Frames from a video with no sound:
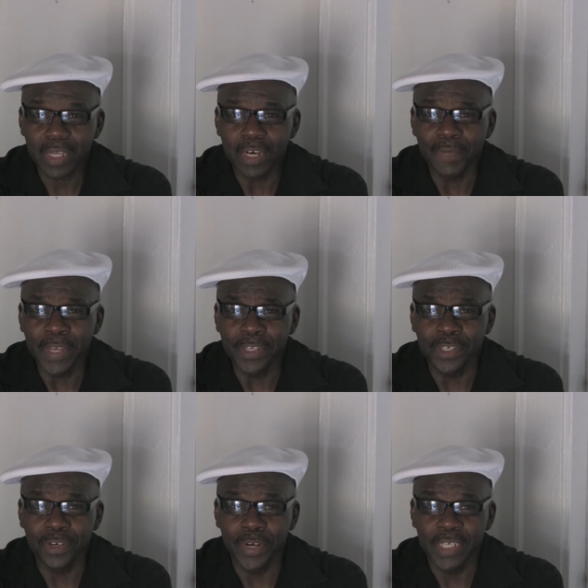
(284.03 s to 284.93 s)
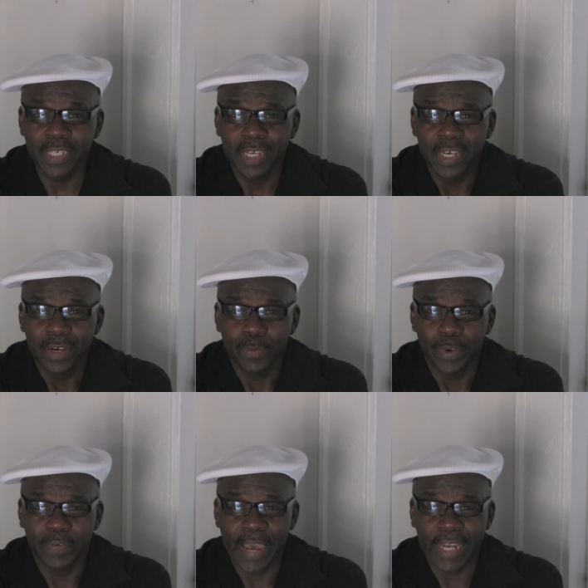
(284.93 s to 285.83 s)
of their choice.
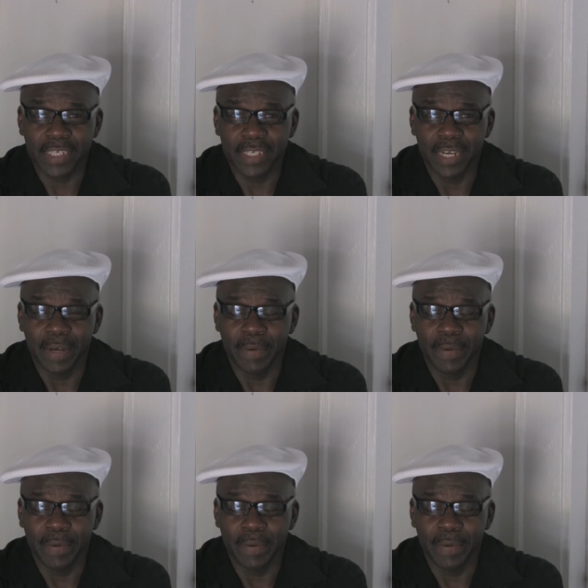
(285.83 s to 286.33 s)
We've asked